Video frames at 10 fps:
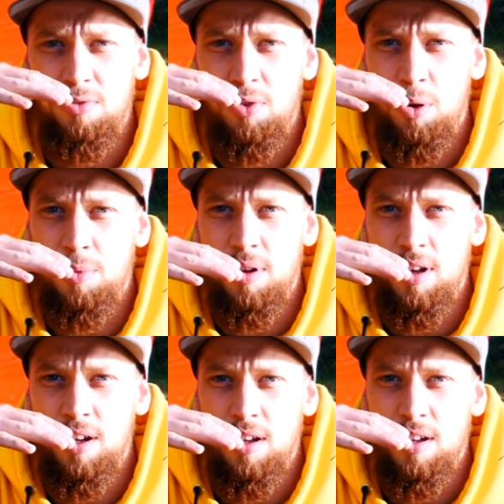from
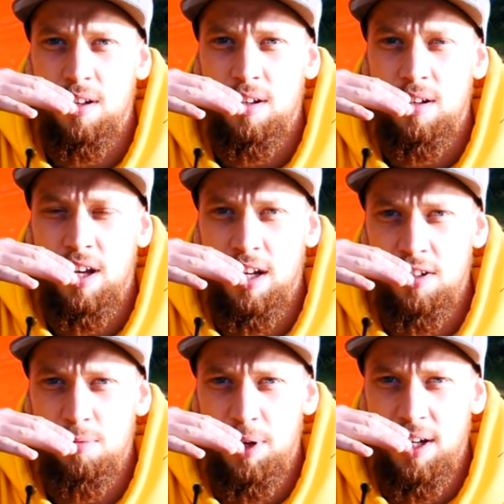the
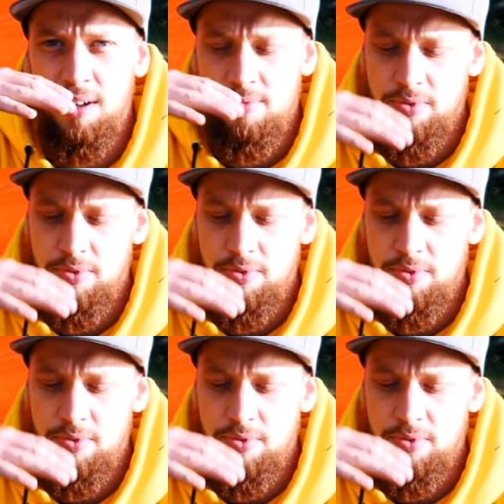engine bay.